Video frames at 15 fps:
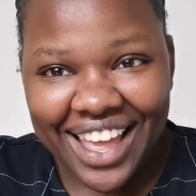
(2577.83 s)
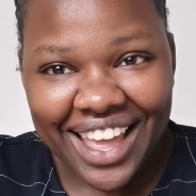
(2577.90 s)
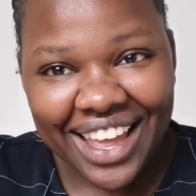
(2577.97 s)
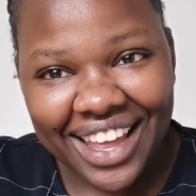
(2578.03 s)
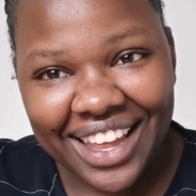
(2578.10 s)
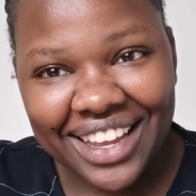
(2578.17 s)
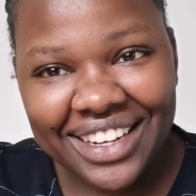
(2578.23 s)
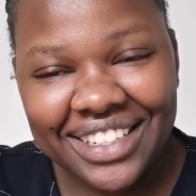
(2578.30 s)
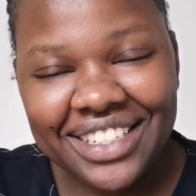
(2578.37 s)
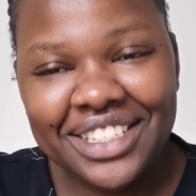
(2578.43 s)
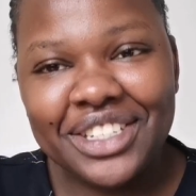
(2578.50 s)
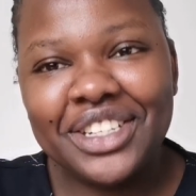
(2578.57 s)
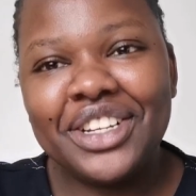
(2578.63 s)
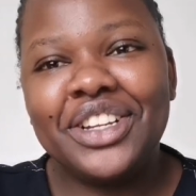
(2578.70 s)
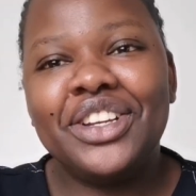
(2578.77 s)
and
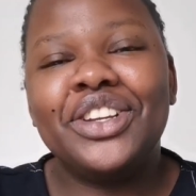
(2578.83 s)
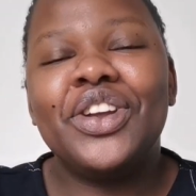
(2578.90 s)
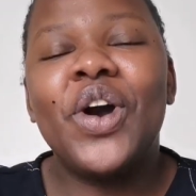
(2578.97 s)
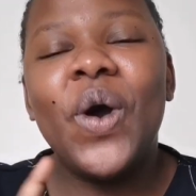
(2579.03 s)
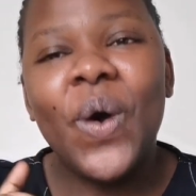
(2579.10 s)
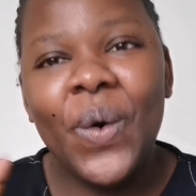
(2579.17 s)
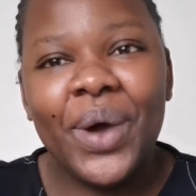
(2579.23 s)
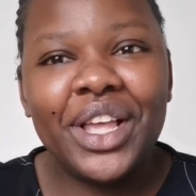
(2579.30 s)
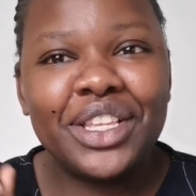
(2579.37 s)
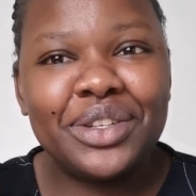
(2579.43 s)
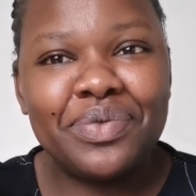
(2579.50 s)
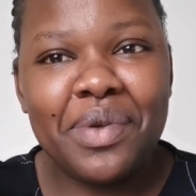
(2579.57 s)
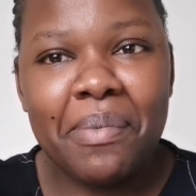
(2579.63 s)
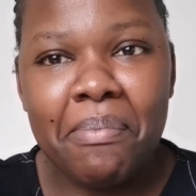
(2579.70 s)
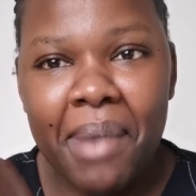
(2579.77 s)

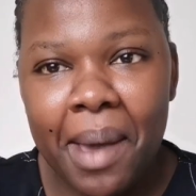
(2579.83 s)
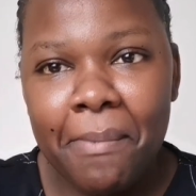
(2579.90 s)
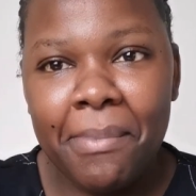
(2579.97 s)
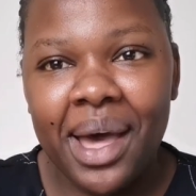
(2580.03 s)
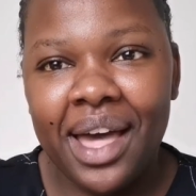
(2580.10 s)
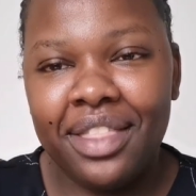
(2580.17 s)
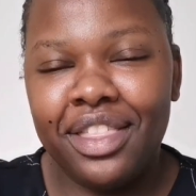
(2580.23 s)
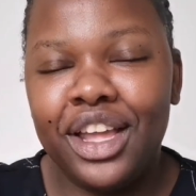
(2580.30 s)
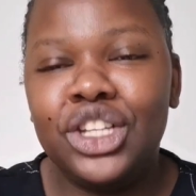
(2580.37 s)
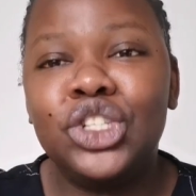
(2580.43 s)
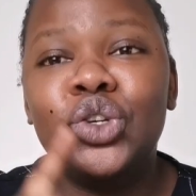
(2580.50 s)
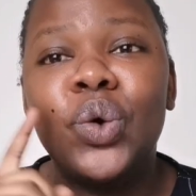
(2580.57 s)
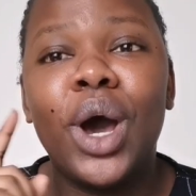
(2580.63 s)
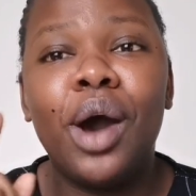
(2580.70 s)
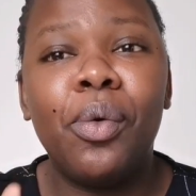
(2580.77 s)
always remember
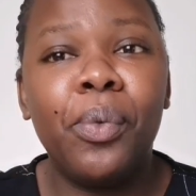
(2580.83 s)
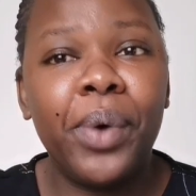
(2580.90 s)
that you are